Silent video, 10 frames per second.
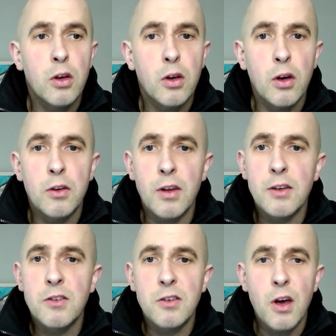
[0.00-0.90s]
Good.
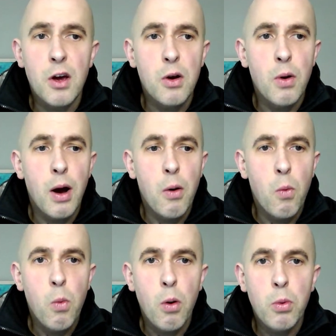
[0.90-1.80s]
So
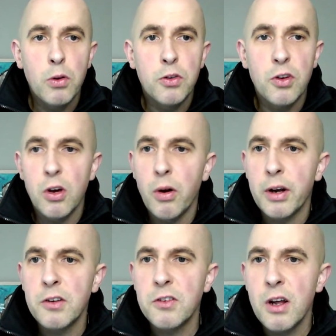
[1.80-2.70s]
what we'll do, I'm
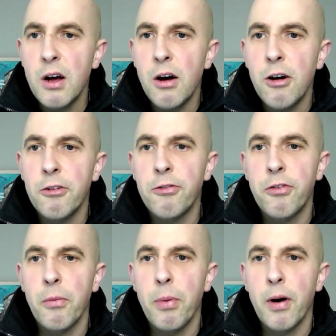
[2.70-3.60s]
going to start off
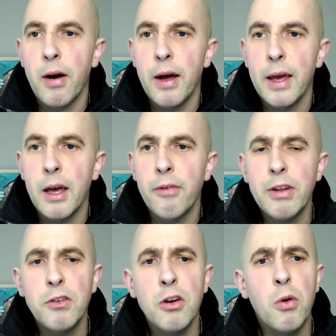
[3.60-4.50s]
by, I've
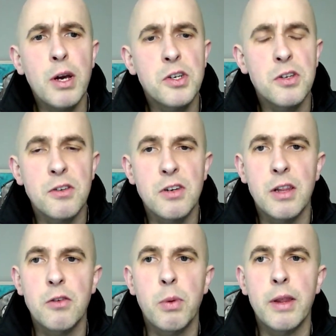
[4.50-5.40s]
had two questions actually
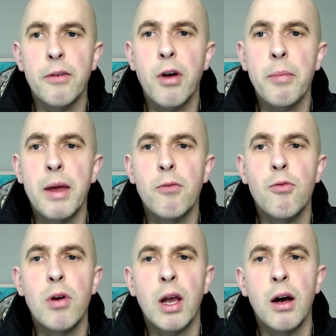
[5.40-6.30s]
this week that have come in
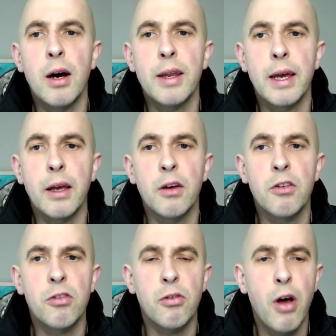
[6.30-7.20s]
regarding
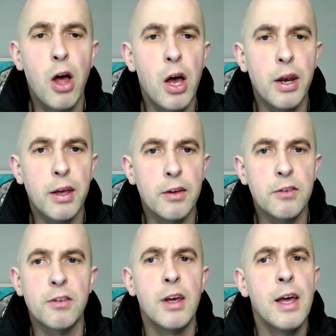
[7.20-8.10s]
sort of
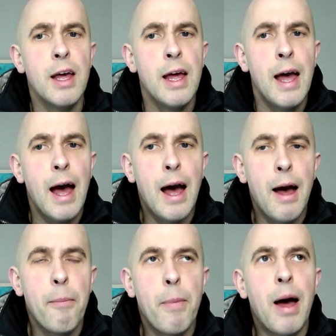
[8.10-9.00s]
hernias
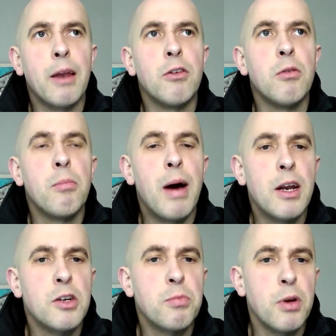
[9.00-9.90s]
and
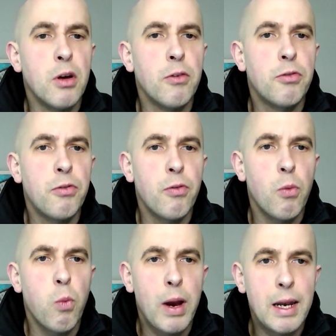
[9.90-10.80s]
management of
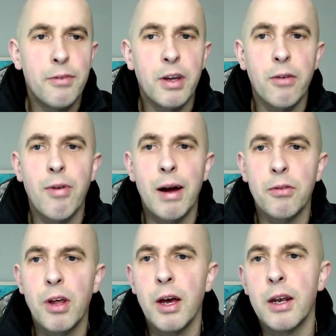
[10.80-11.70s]
weightlifting
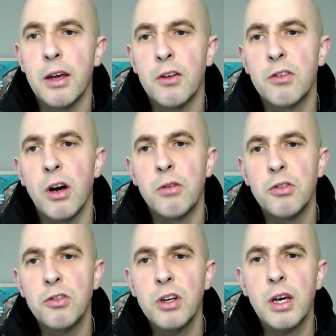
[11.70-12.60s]
around hernias. So I'm
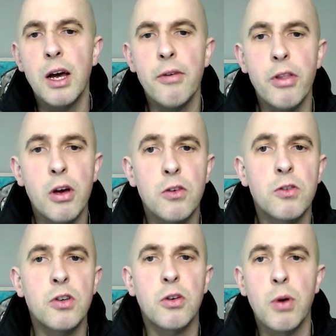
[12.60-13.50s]
just going to cover those
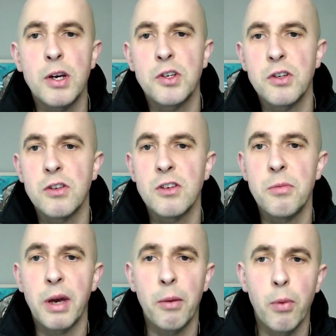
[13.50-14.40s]
two questions to
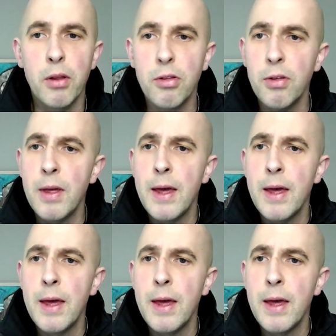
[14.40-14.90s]
begin with.